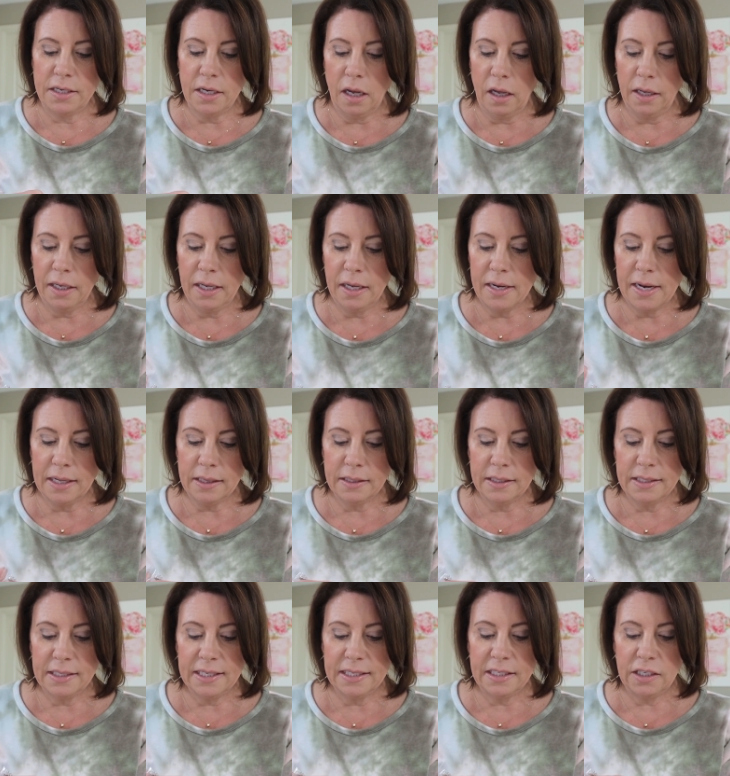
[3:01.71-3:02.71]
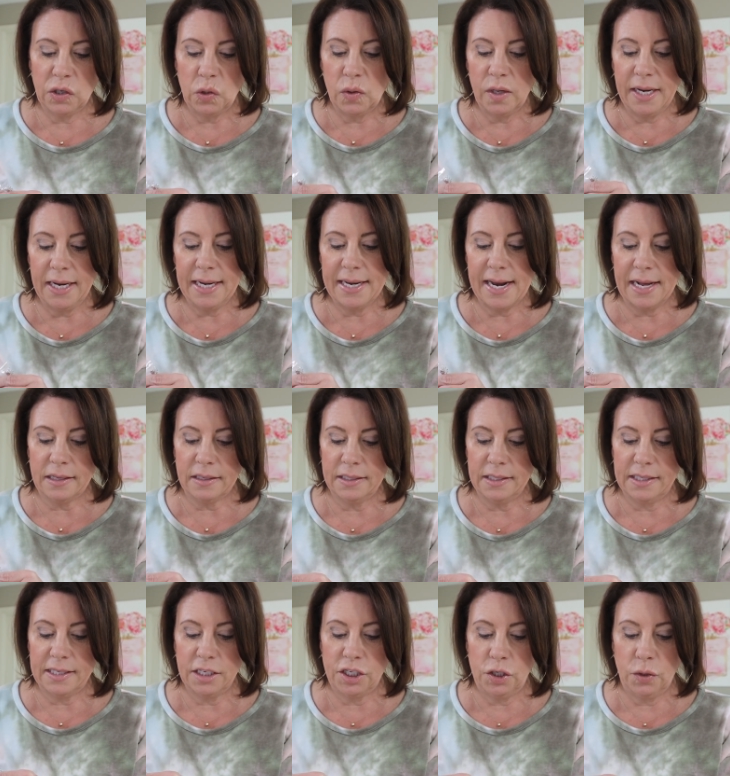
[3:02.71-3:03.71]
Natalia necklace is a unique
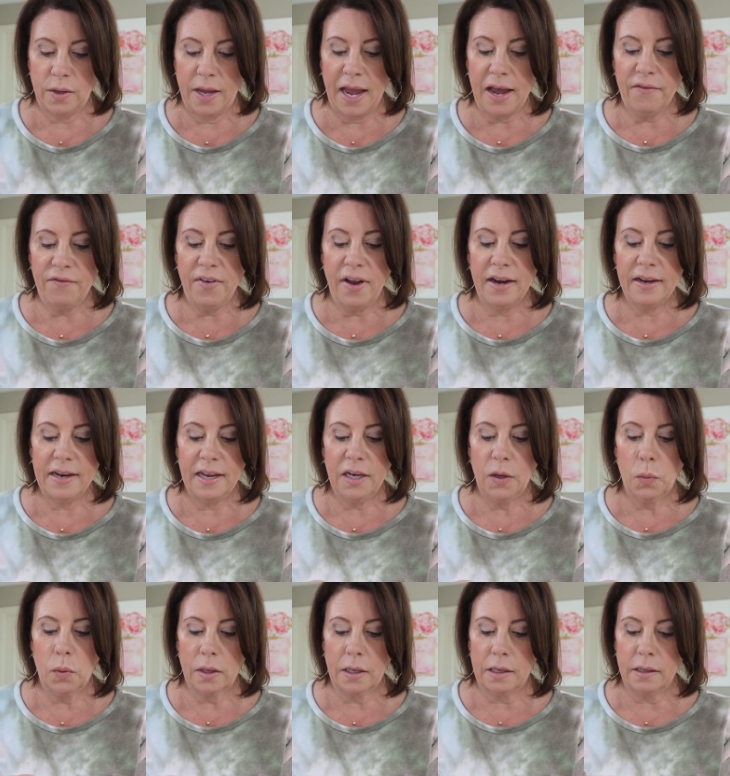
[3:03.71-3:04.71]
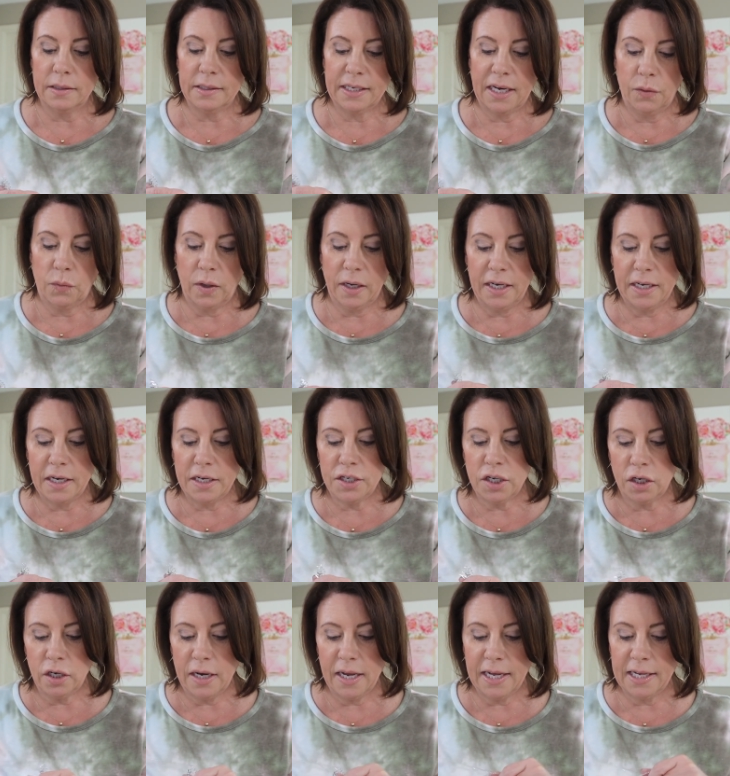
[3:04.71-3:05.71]
necklace that you can't find anywhere else. Get ready to
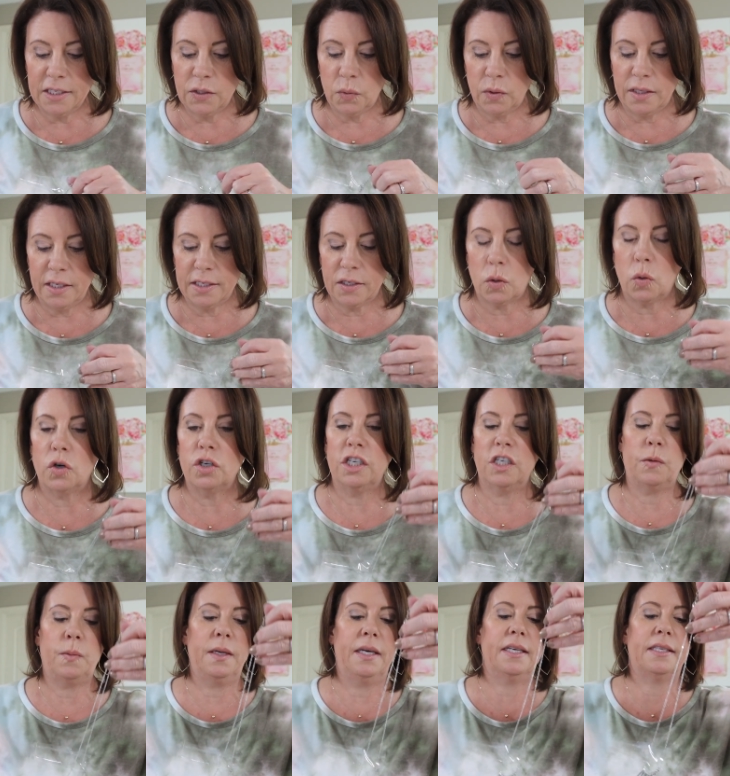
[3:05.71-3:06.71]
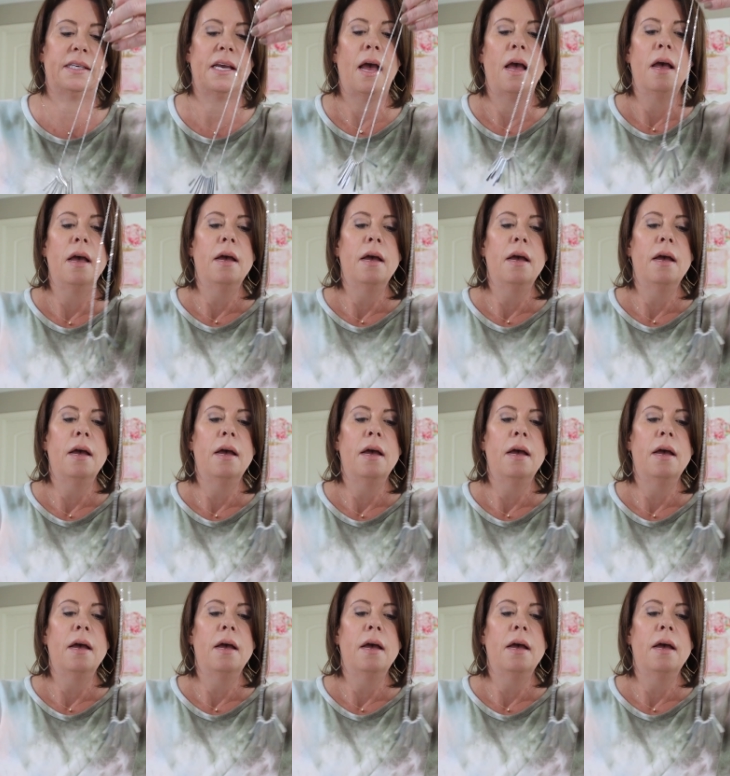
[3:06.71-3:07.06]
turn heads with this gorgeous piece.